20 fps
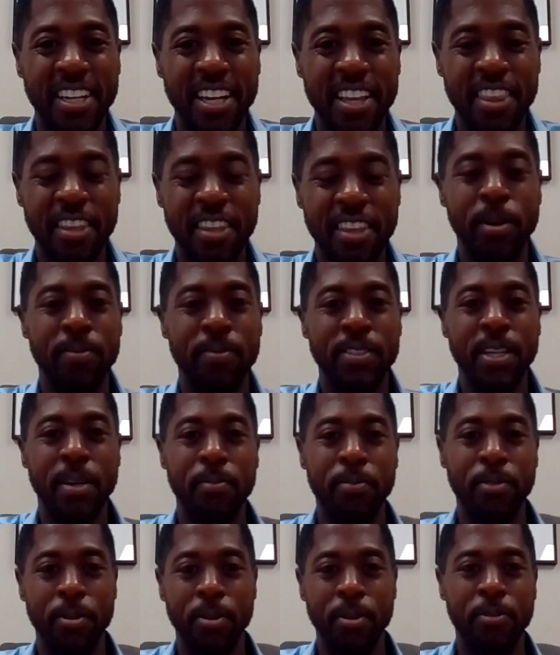I think we have
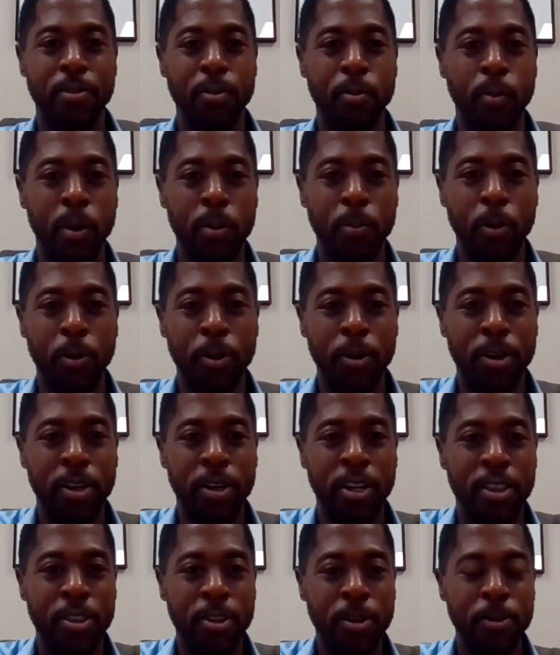time for one more,
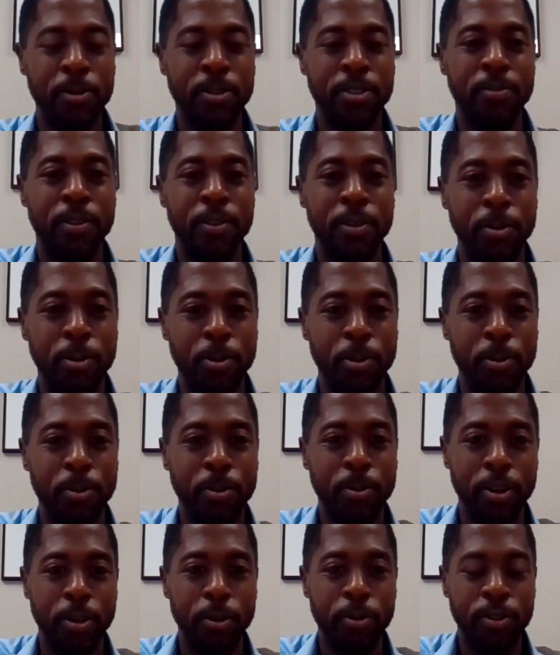and those of you
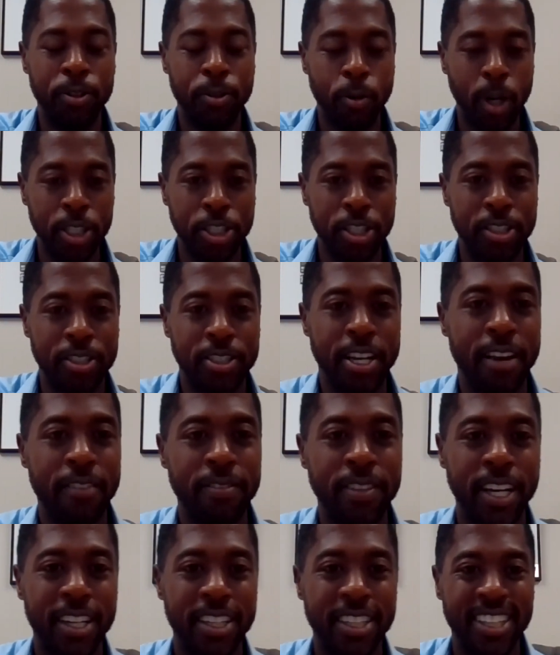whose questions
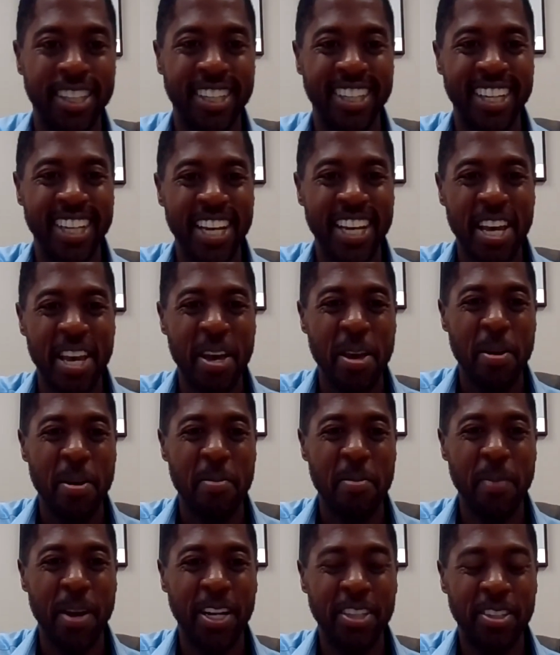have not
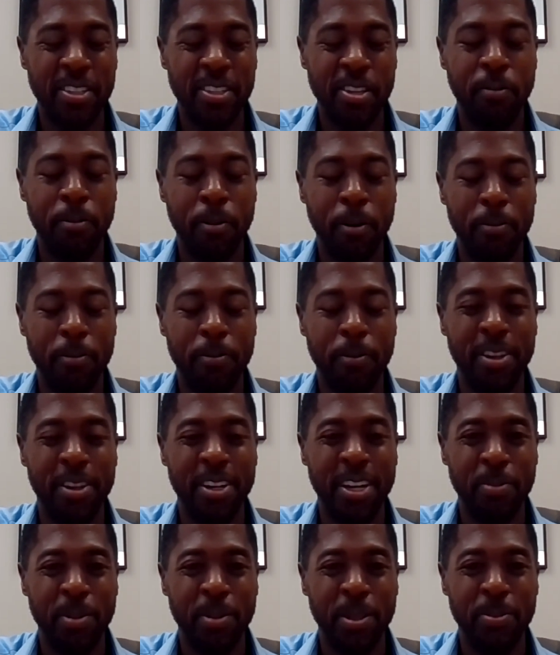made it to the forefront
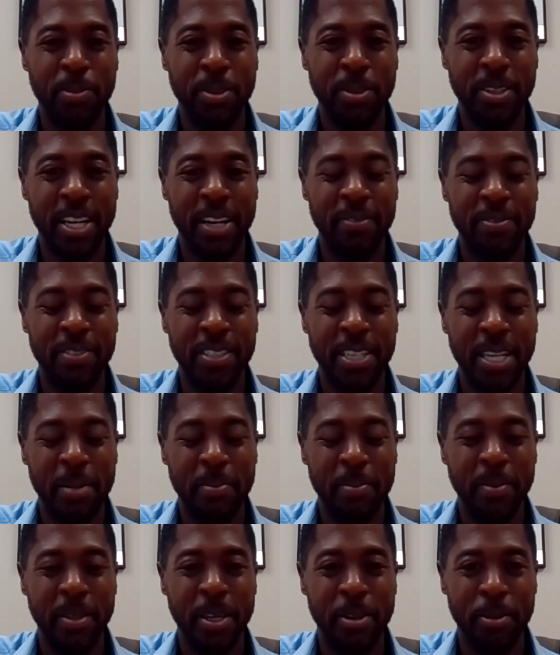yet, we will have
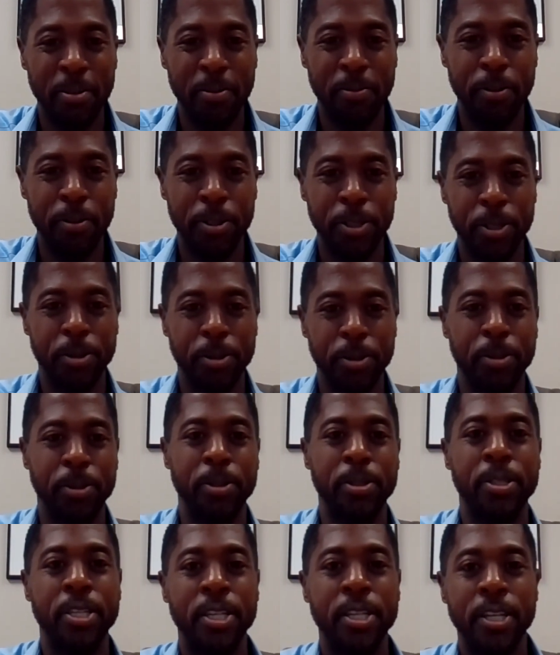time later for
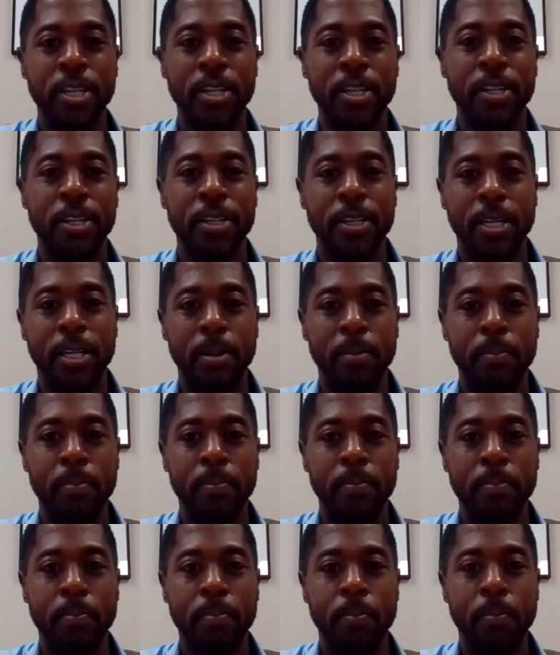sure.
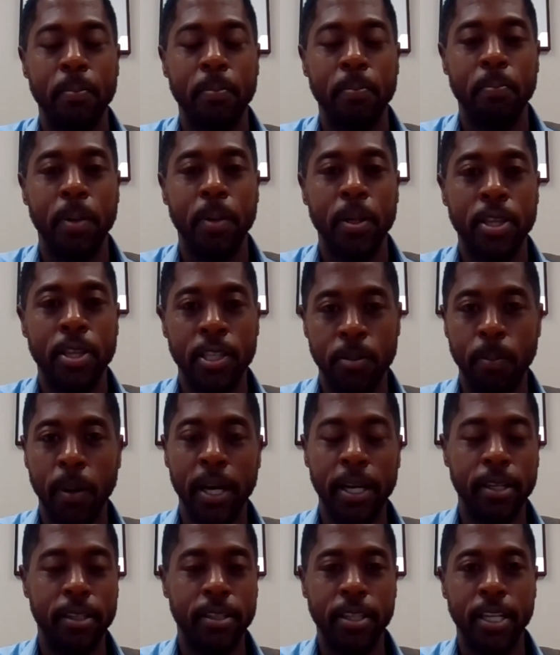But this
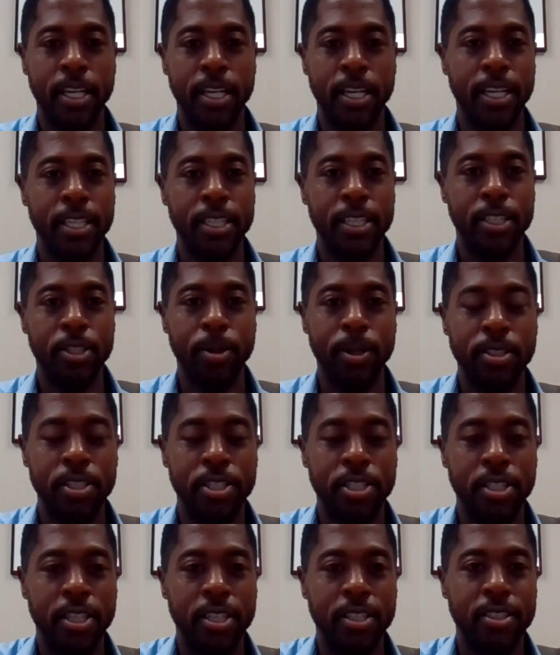might
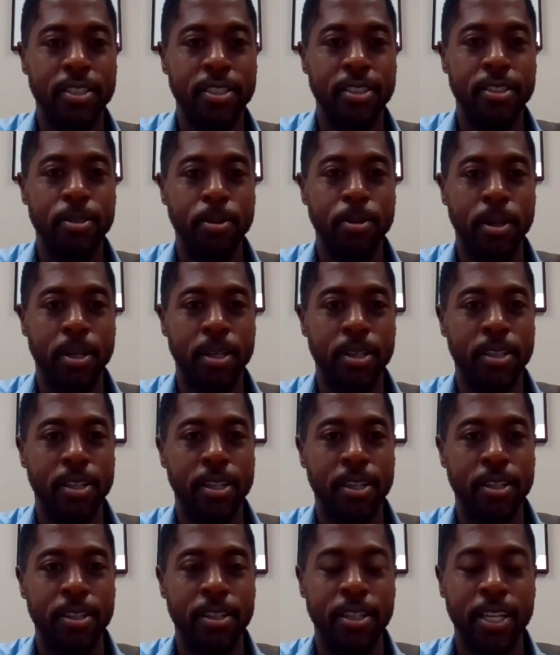transition us into
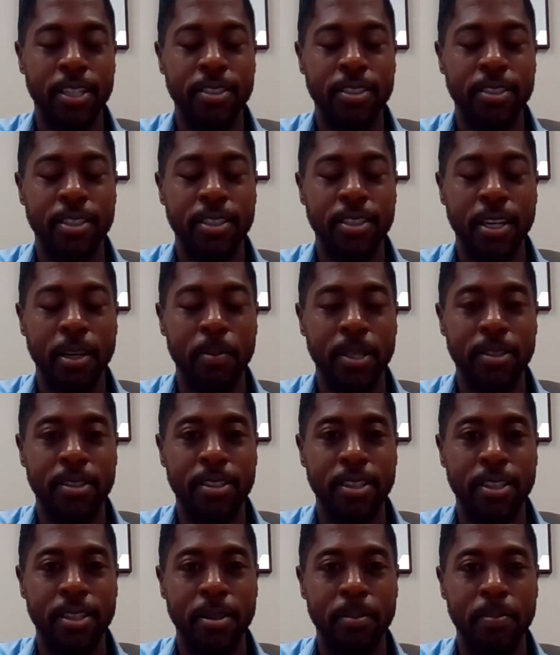our next segment.